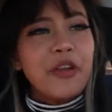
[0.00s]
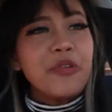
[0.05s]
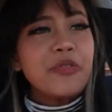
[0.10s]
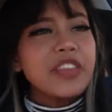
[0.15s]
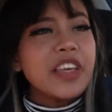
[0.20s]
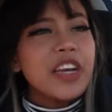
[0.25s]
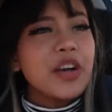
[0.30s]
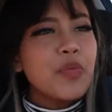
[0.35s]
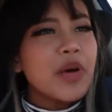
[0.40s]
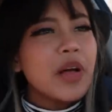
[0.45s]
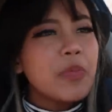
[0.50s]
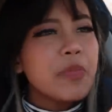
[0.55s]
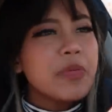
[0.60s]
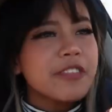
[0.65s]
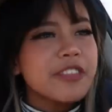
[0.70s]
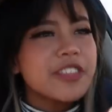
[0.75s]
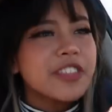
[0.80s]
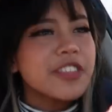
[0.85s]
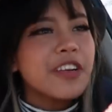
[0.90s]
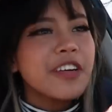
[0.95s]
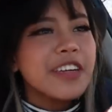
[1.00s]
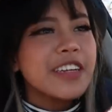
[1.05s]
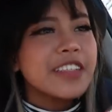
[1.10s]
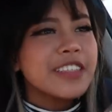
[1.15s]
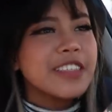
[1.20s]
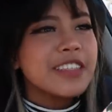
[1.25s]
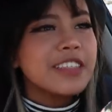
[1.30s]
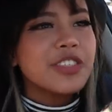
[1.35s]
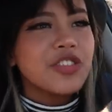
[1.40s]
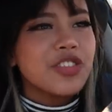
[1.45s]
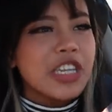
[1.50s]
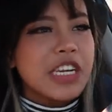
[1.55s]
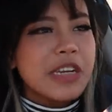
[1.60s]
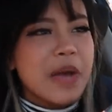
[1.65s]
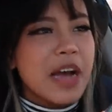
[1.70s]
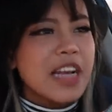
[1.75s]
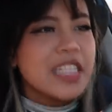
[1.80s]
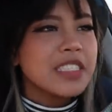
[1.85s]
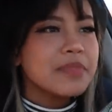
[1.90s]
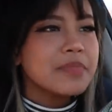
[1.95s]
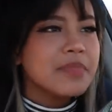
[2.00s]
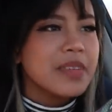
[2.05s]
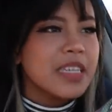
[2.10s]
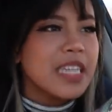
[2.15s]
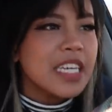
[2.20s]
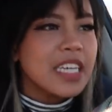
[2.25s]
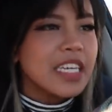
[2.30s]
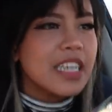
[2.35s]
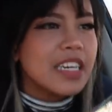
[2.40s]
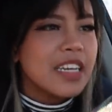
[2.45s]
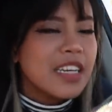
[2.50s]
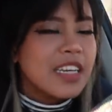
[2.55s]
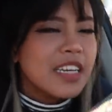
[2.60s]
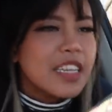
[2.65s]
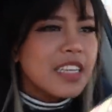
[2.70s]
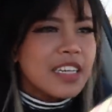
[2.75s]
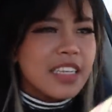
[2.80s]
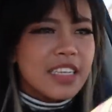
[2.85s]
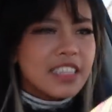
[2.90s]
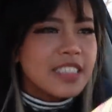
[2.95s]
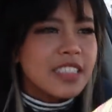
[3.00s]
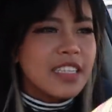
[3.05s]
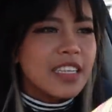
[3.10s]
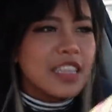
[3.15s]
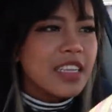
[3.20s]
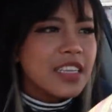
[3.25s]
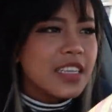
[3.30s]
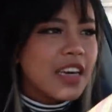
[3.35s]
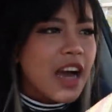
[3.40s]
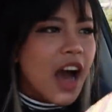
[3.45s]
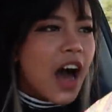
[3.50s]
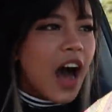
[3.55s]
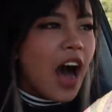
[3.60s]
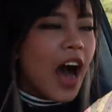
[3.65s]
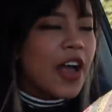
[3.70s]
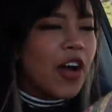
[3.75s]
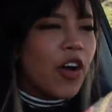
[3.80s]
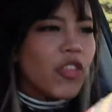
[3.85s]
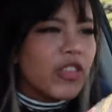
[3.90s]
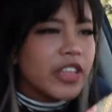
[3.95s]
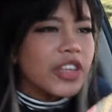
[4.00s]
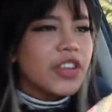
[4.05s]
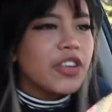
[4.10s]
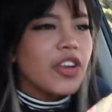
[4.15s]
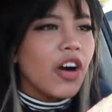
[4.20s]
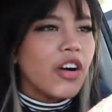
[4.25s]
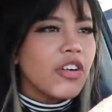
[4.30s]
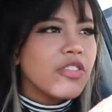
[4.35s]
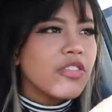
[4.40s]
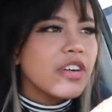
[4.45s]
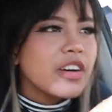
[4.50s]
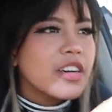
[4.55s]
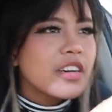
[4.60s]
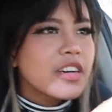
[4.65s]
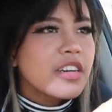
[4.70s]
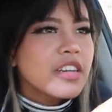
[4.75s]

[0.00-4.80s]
don't think Wilbur Soot is in the Dream S M P. Is he? I only know